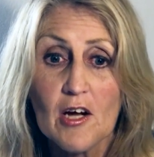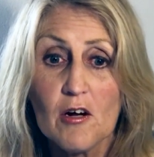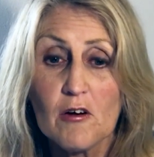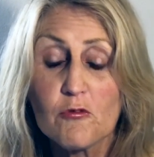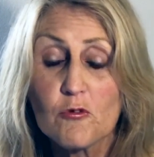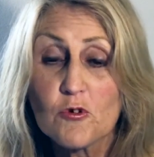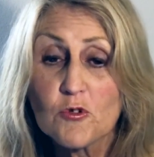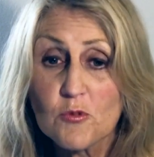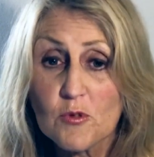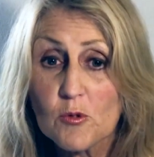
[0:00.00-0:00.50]

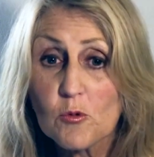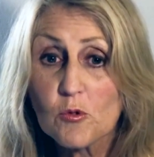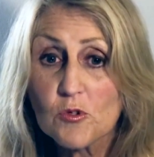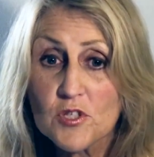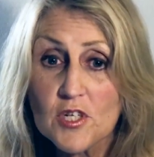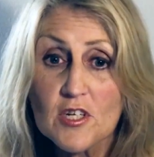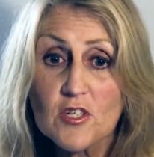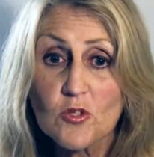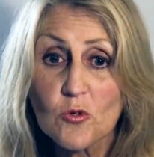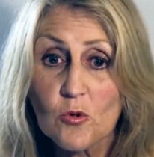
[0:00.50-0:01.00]
Of course, we
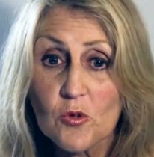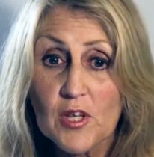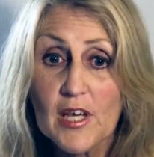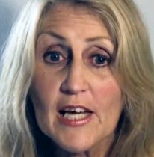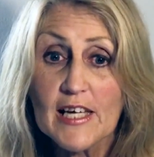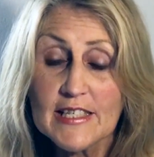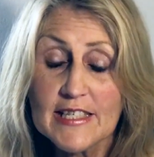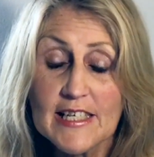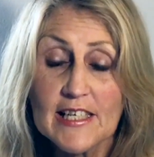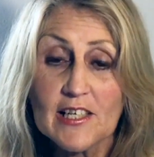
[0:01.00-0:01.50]
also saw the
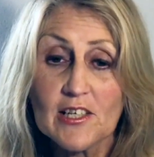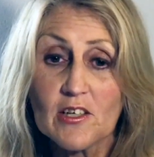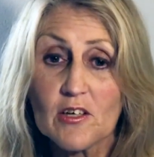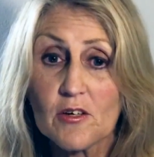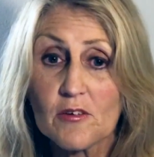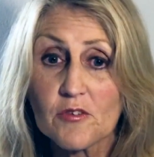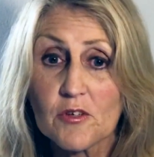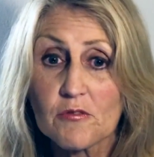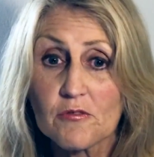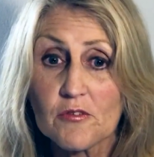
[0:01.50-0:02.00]
idea
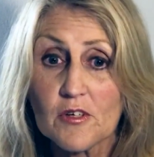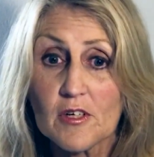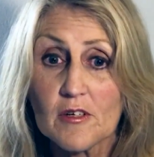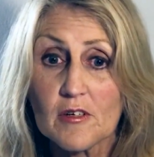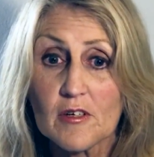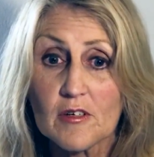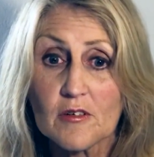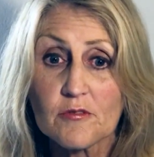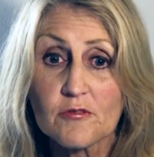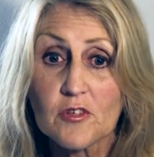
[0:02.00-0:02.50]
of
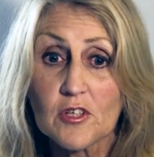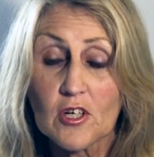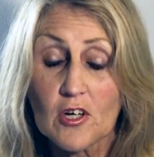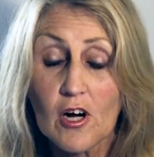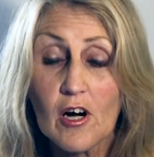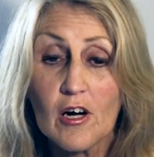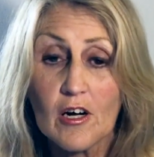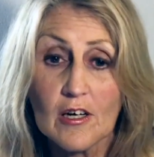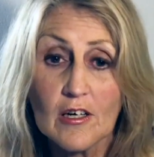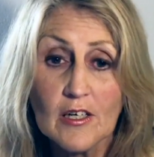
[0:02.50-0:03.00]
the
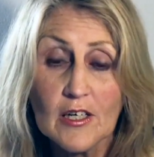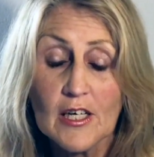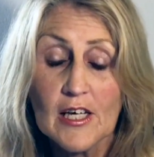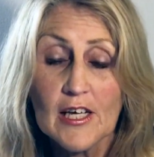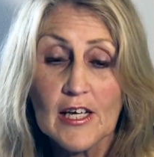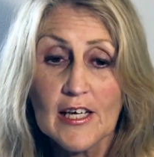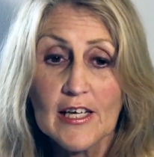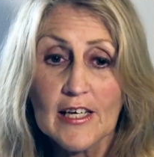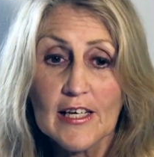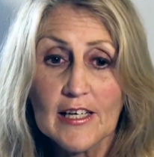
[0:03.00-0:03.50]
car,
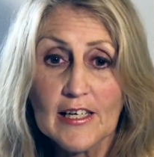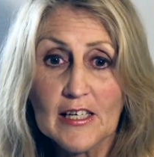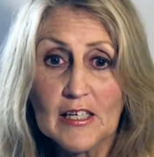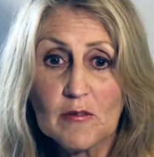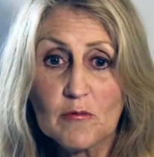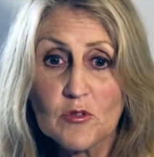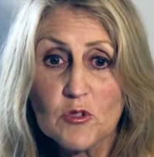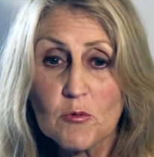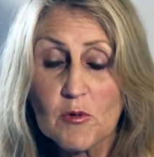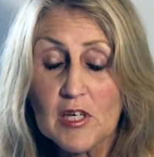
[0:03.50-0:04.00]

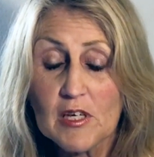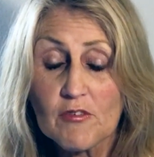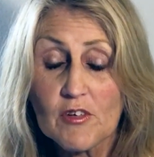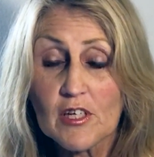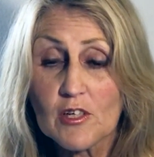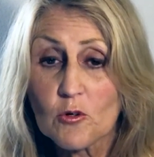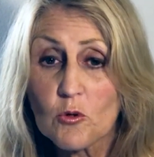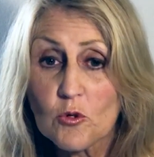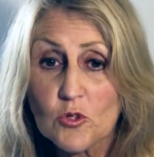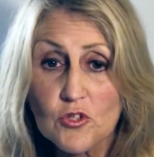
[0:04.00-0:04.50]
to be
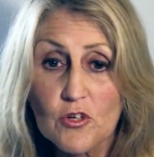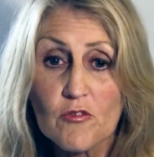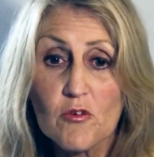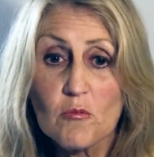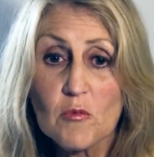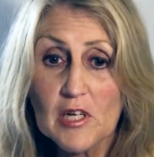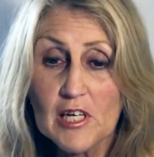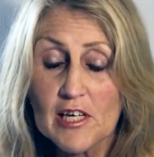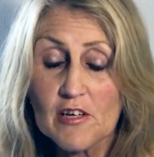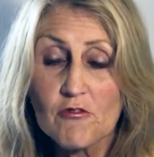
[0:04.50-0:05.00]
given
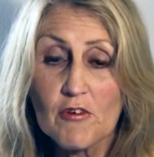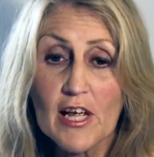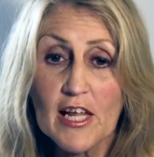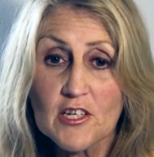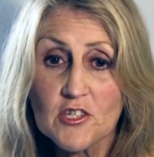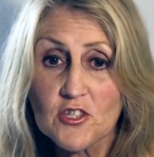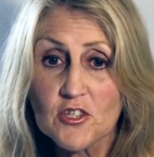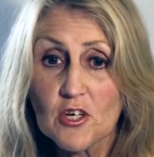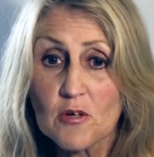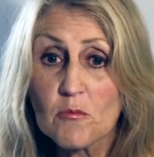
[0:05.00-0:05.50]

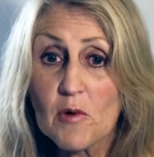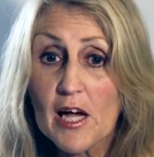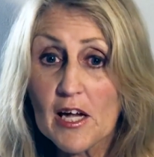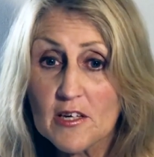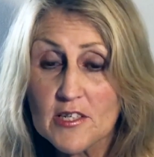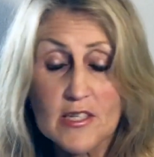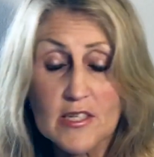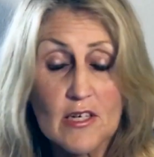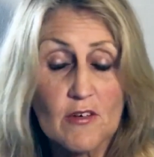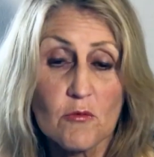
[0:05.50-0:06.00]
R250,000 to go buy
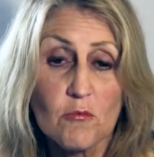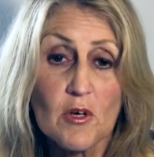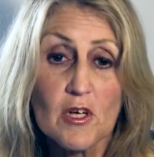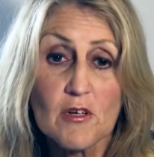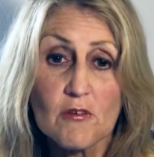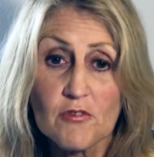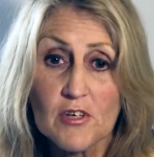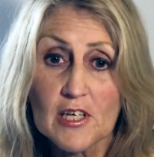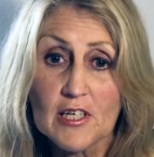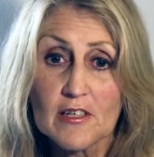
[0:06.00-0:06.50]
yourself a
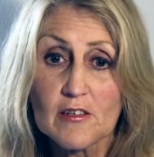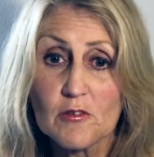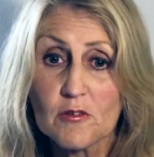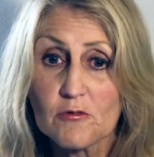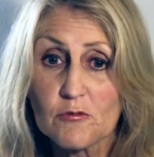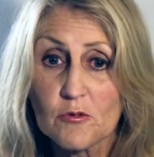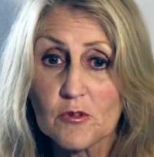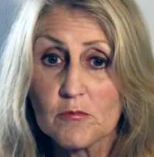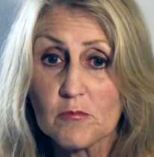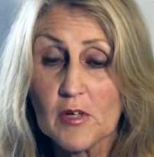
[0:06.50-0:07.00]
motor vehicle.
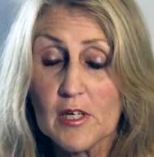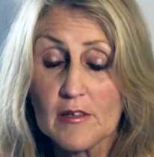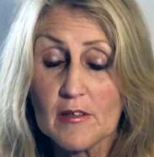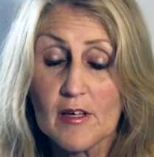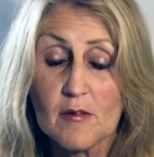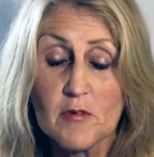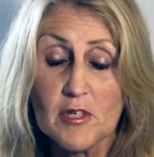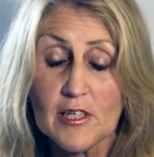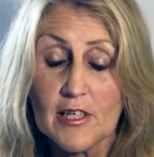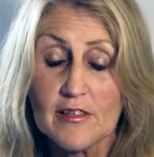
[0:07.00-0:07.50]

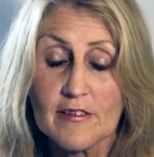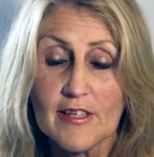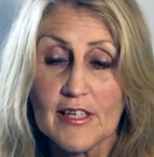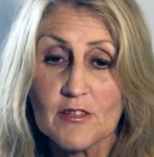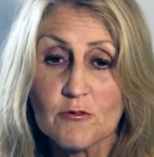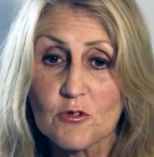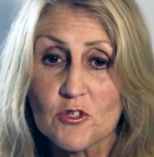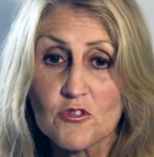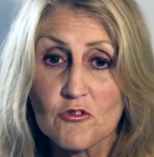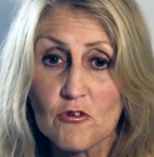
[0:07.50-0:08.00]
I mean,
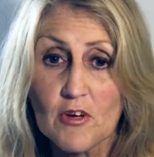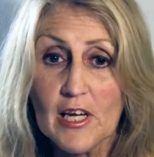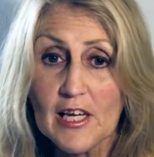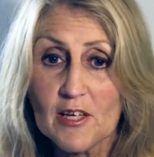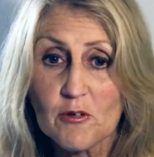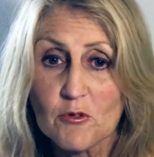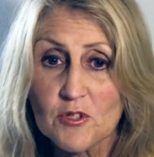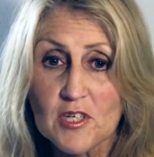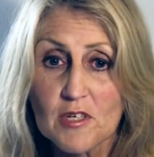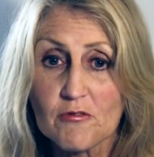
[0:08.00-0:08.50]
that was
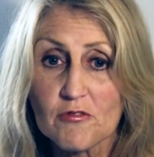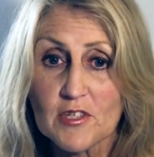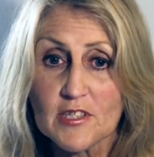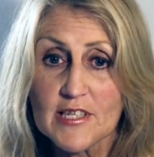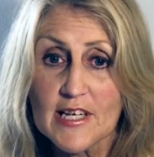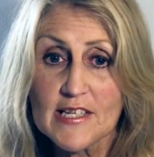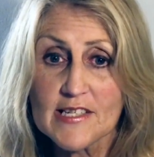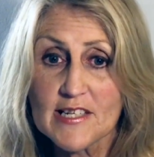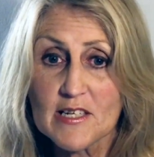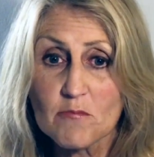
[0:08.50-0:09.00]
really also
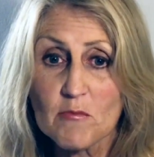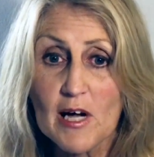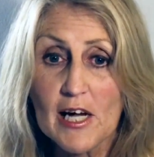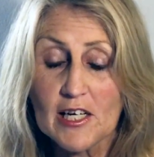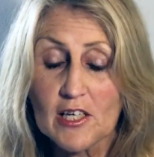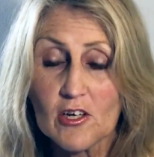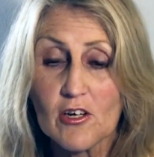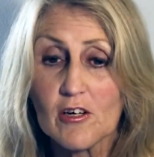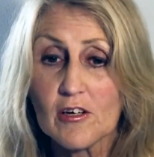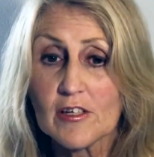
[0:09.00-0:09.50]
fantastic.
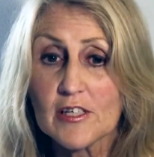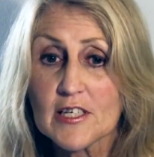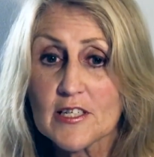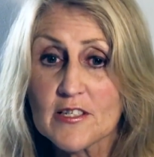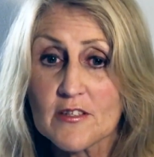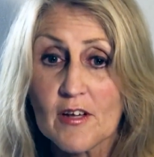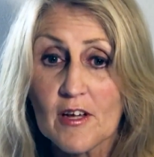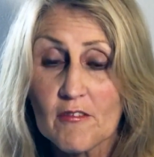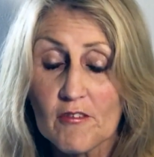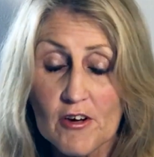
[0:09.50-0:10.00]
My car
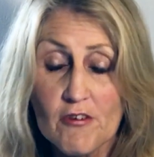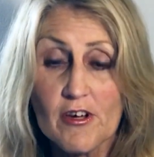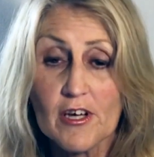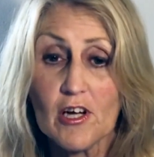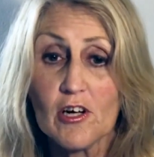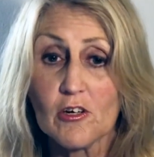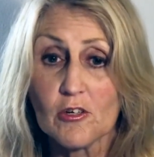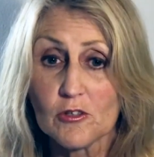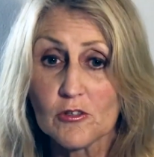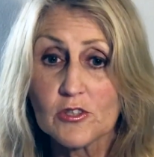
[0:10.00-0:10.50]
is very
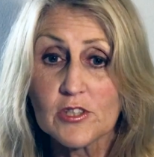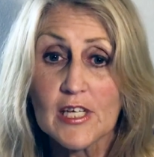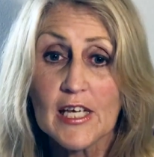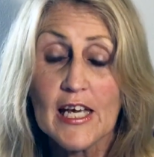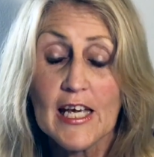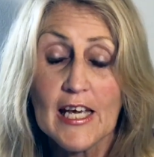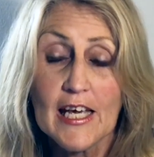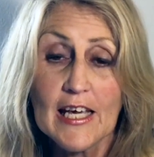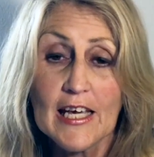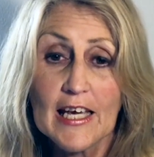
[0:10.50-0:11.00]
old
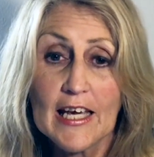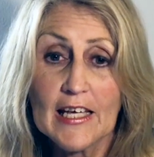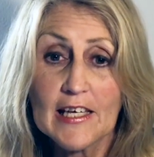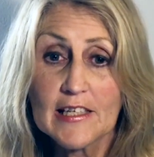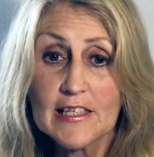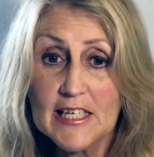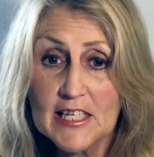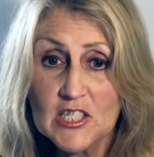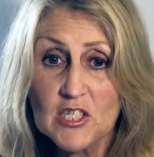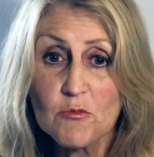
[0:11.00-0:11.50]
and
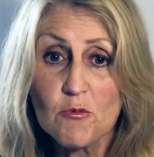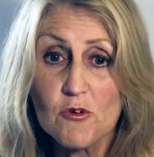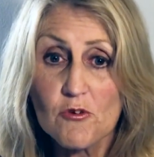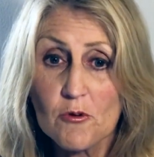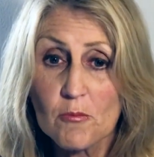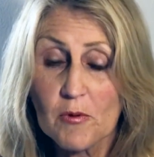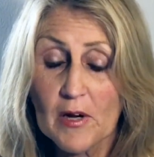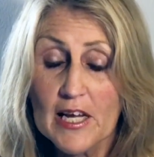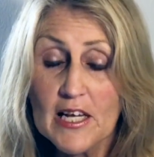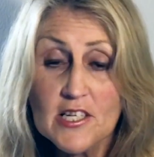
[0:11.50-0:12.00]
it needs to be
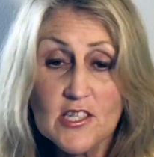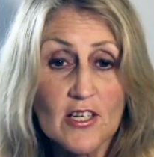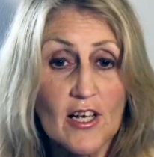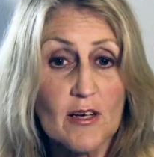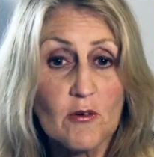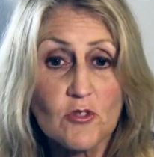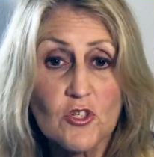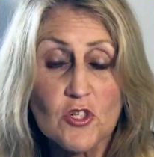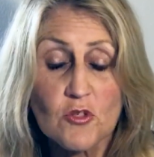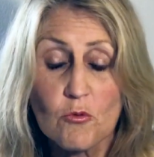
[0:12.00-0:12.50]
replaced. So
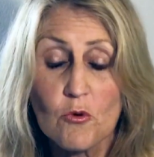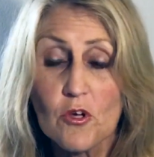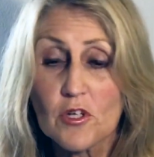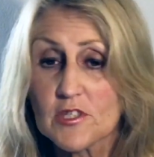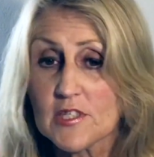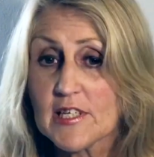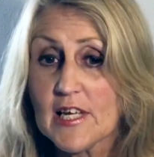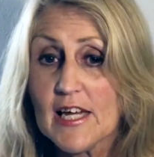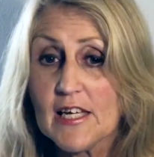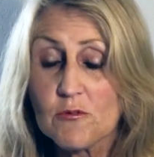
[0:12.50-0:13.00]
I've just
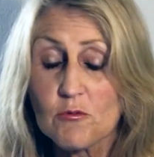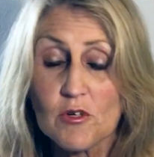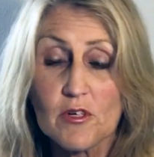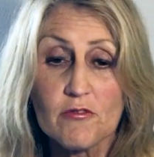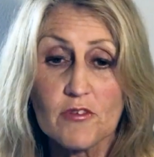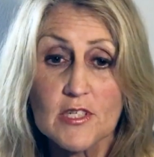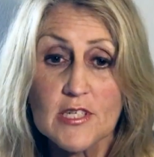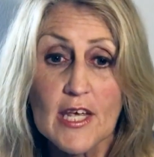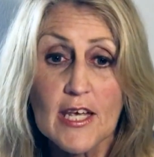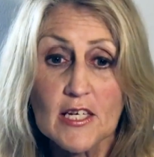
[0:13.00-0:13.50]
worked it out. Well,
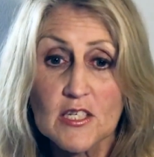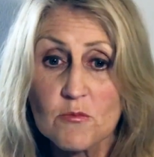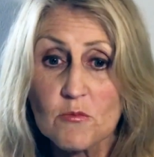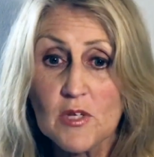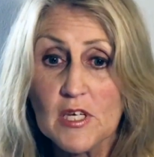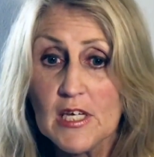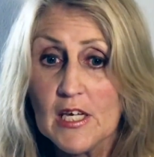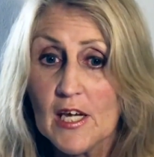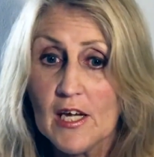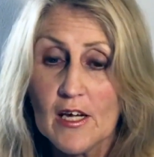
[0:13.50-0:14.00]
if it takes
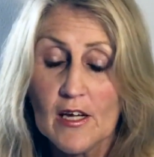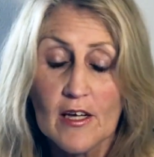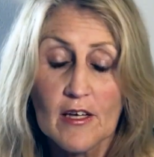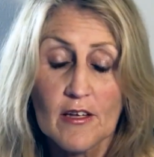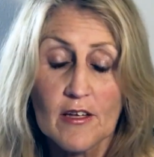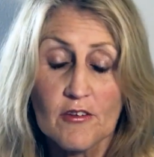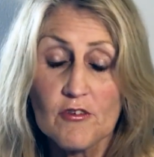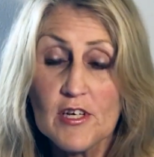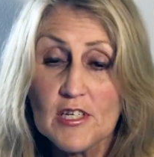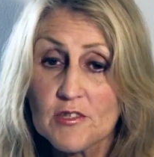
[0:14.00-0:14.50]
me
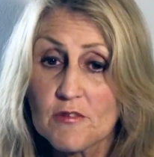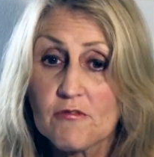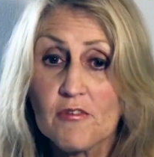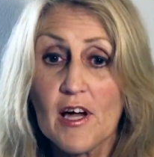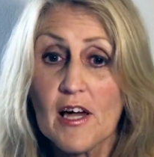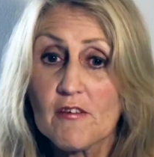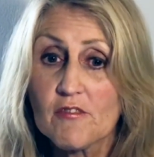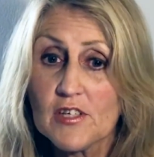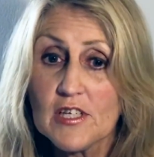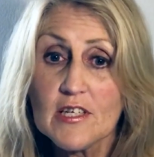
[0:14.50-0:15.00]
3 to
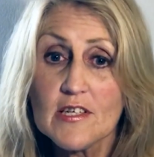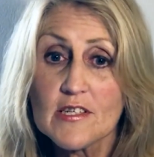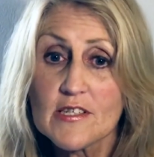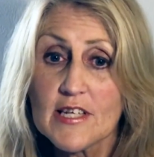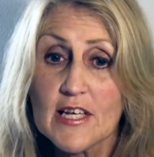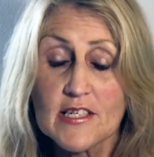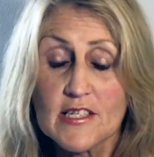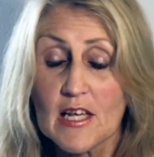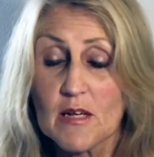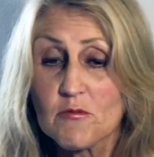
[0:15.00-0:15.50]
5 years,
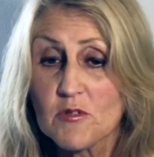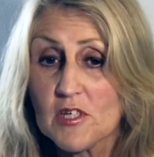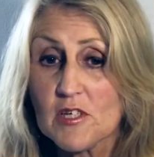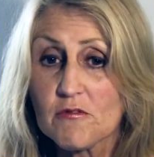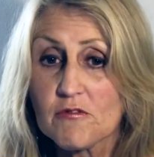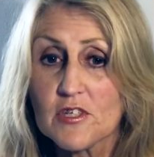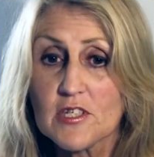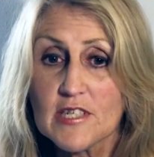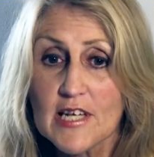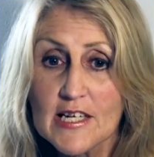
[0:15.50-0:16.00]
that's
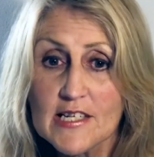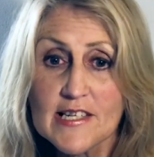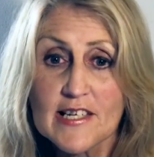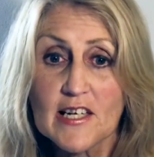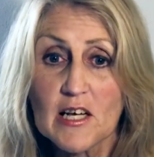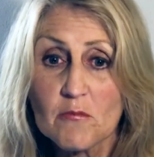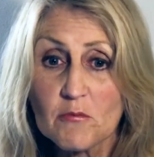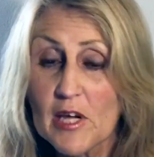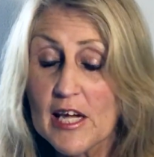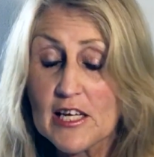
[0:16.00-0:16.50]
absolutely fantastic.
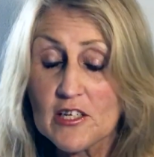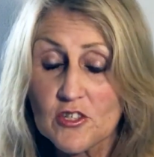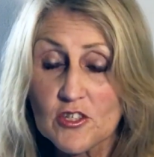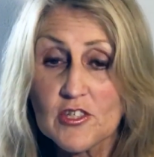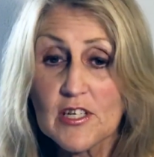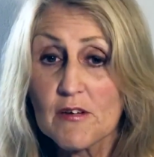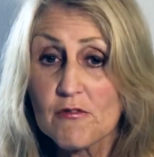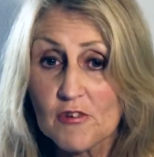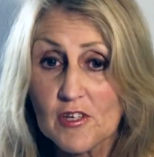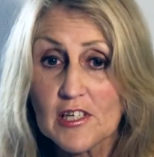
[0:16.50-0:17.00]
I'm going to
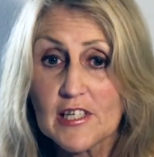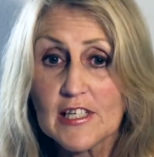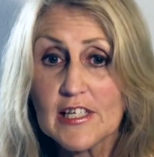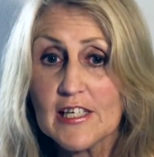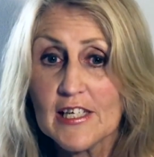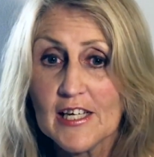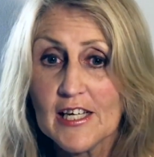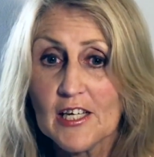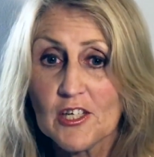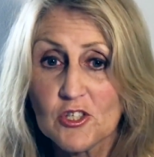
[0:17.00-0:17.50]

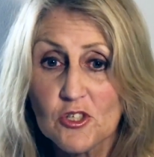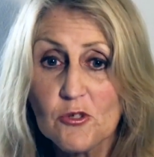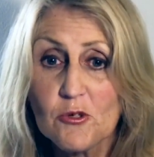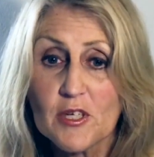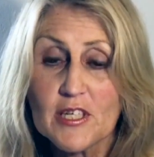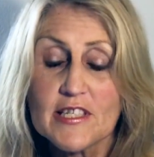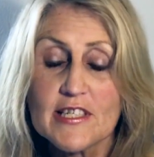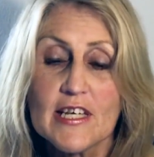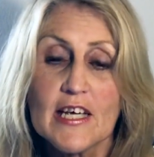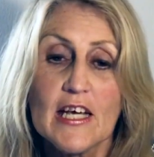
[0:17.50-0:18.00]
definitely do
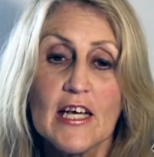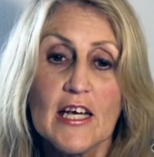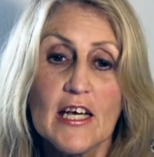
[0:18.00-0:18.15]
it.